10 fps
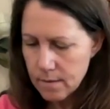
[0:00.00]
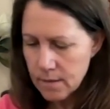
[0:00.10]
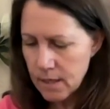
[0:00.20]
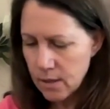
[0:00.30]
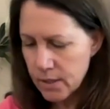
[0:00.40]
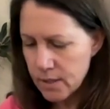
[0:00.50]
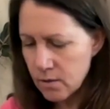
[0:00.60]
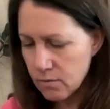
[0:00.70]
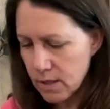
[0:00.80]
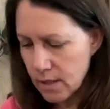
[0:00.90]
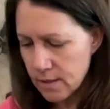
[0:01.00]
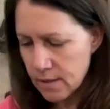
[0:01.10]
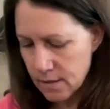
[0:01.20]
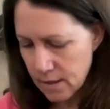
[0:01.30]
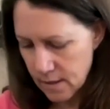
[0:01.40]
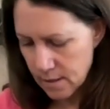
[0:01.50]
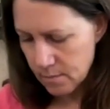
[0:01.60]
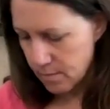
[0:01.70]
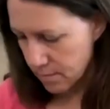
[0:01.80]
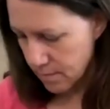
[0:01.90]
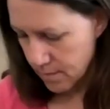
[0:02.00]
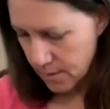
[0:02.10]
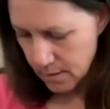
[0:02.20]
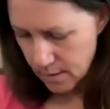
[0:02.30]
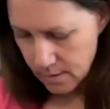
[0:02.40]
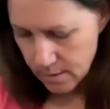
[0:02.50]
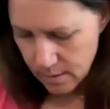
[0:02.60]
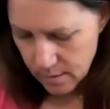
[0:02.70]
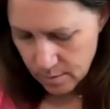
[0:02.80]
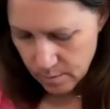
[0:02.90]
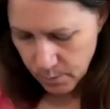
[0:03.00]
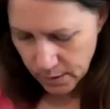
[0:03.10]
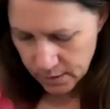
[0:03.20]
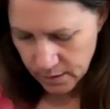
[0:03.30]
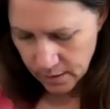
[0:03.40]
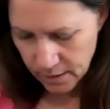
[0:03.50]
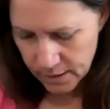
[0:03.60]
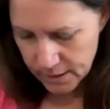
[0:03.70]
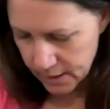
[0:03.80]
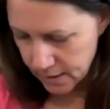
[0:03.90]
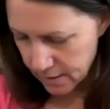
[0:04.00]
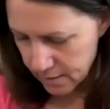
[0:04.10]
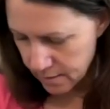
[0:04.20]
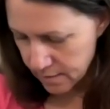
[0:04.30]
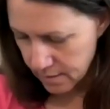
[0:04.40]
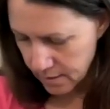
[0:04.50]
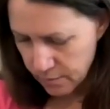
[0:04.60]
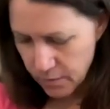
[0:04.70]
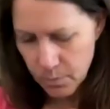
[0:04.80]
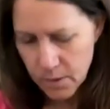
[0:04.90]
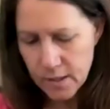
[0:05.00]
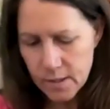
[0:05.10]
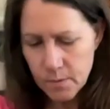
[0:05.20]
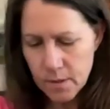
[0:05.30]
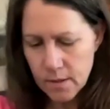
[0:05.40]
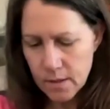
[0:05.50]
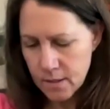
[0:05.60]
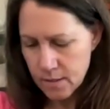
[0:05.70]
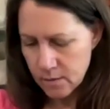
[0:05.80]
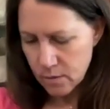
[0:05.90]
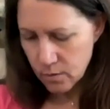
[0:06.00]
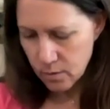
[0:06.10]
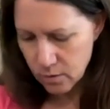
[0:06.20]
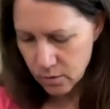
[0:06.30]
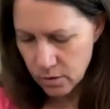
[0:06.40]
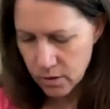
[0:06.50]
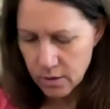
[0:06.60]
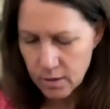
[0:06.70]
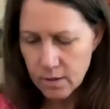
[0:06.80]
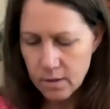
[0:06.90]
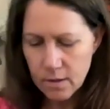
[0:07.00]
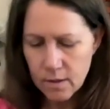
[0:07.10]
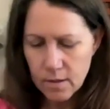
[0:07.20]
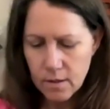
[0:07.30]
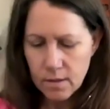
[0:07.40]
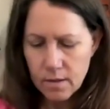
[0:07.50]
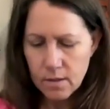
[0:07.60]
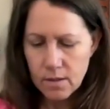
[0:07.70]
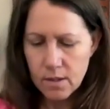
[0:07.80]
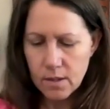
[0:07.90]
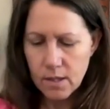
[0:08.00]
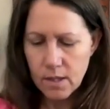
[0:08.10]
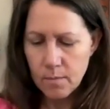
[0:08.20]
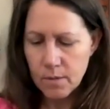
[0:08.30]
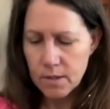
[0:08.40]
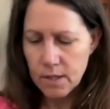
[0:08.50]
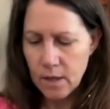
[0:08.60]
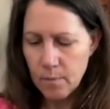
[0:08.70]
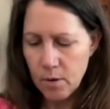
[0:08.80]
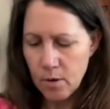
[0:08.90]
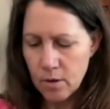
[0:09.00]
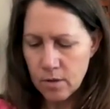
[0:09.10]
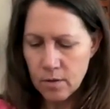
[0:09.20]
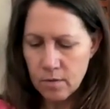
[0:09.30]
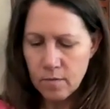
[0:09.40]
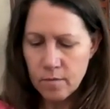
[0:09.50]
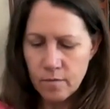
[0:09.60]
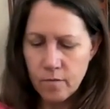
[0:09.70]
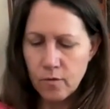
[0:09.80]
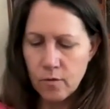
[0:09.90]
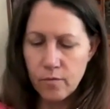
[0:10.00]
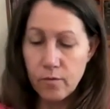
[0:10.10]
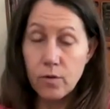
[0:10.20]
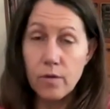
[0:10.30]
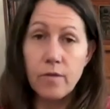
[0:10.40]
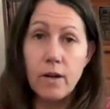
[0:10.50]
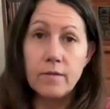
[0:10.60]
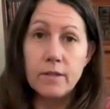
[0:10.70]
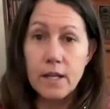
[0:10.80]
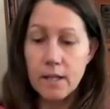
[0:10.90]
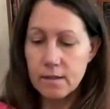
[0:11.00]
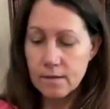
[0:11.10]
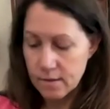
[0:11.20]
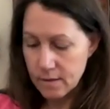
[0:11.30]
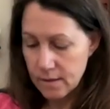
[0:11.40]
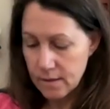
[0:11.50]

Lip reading: Now, it still does in time, but the idea, if the placement is good, to keep the tape on for 4 to 5 days.